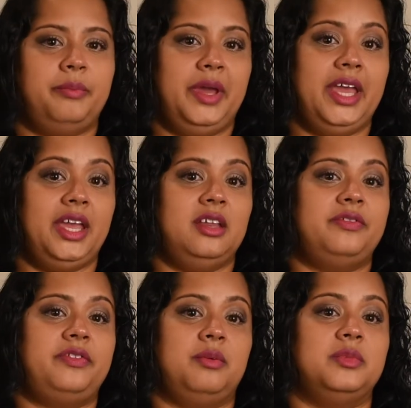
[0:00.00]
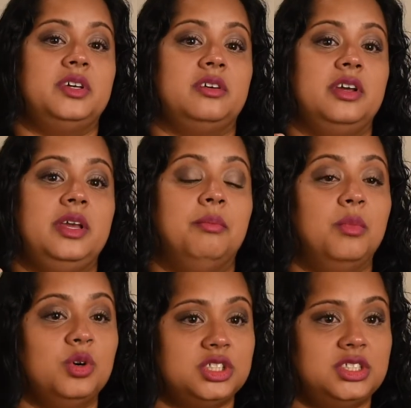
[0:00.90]
Pain from the
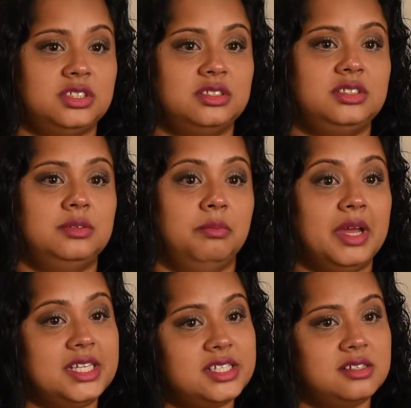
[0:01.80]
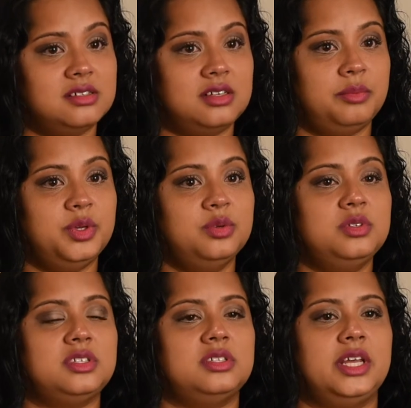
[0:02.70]
emotional, mental
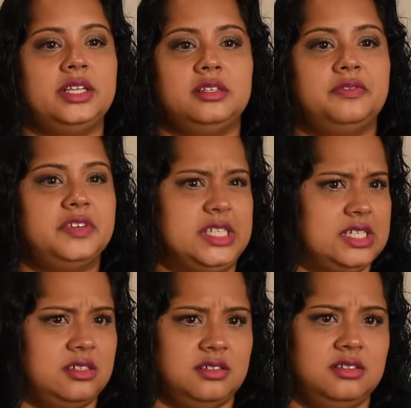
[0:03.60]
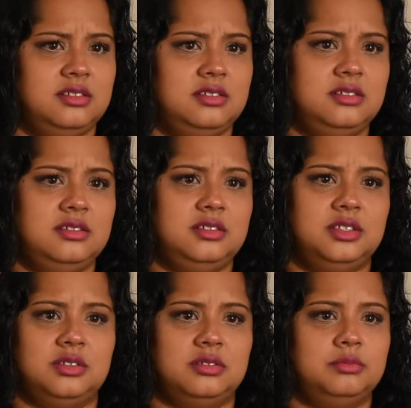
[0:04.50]
abuse, then the physical.
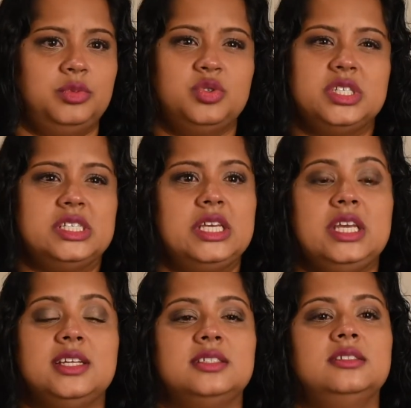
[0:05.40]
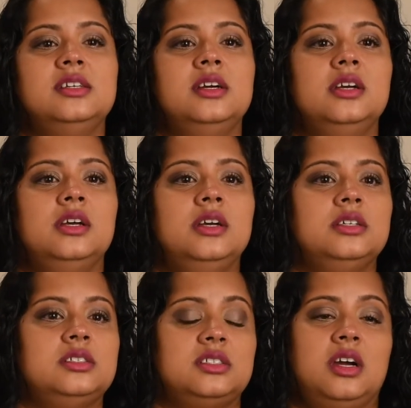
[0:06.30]
You know, bruises heal.
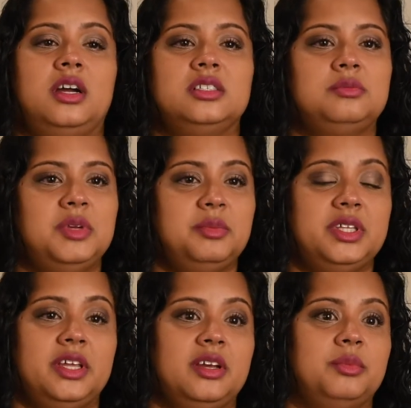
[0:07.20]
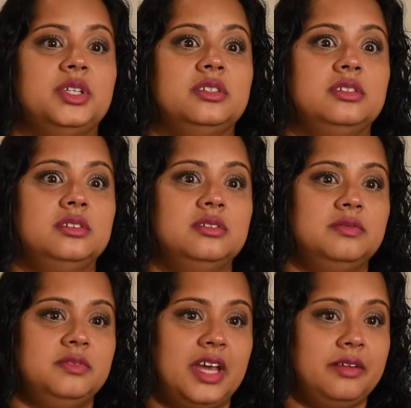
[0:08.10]
Scars may be there, but
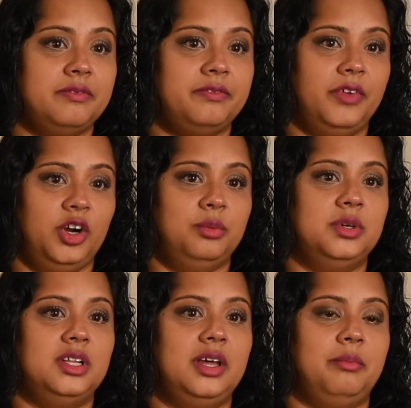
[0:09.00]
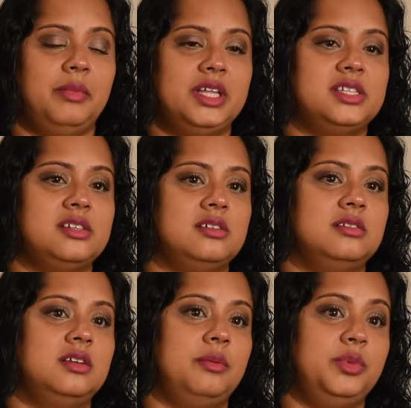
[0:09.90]
that verbal and
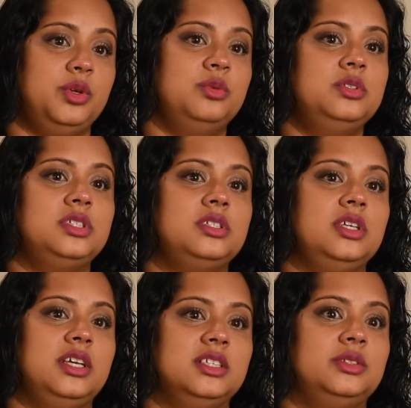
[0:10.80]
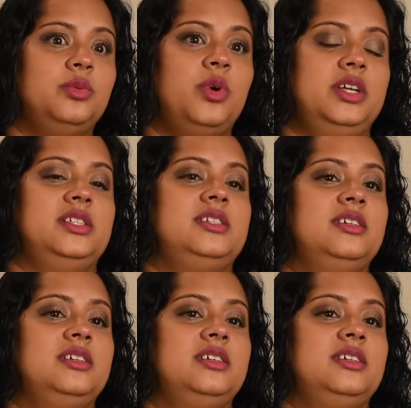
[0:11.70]
mental abuse is what